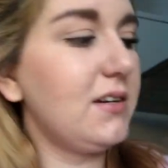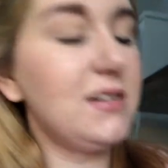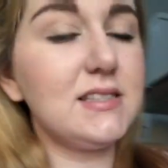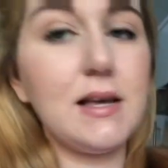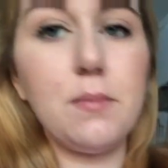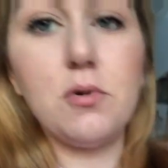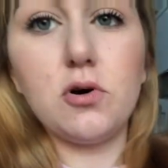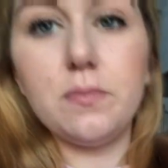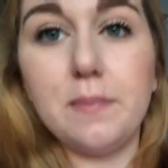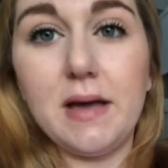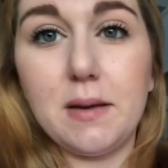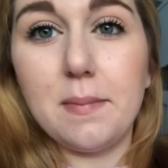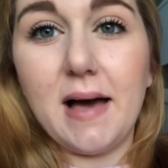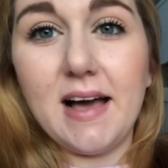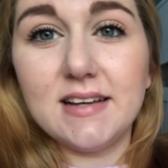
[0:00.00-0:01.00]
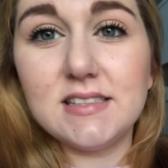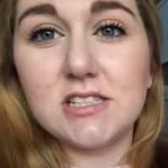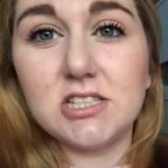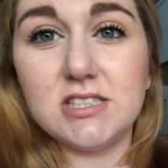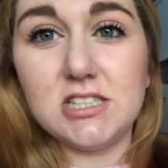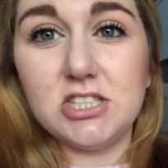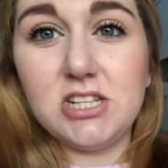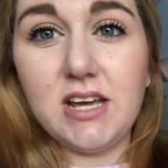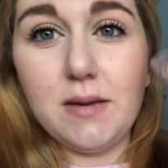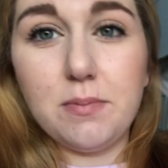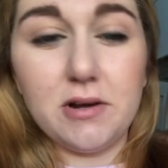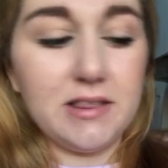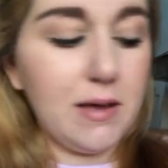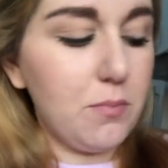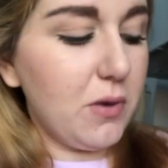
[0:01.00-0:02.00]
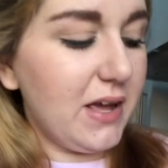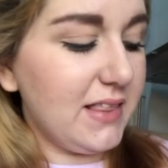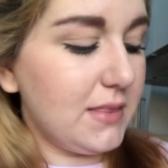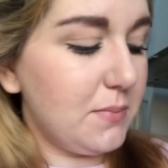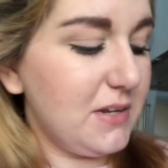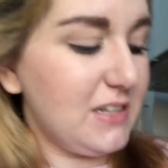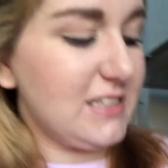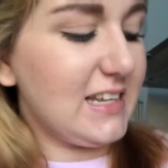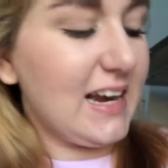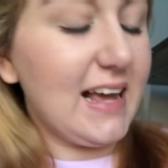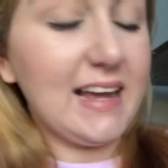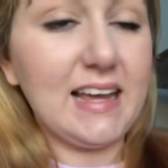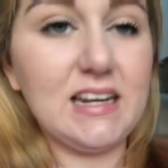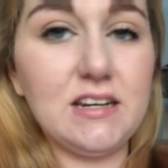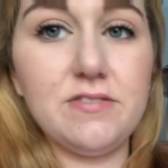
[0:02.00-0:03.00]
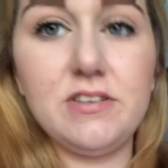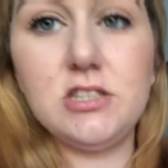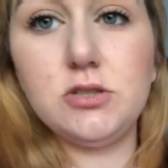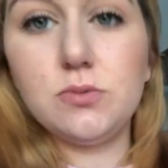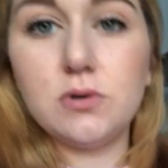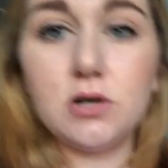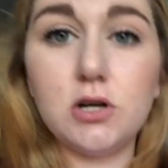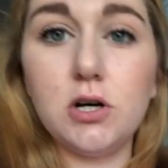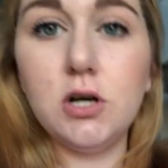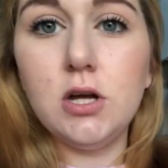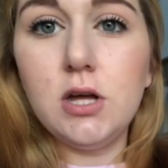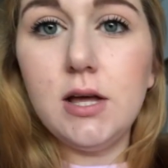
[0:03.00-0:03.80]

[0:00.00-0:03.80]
because I bought big bags because it's cheaper, and then weighed them into like individual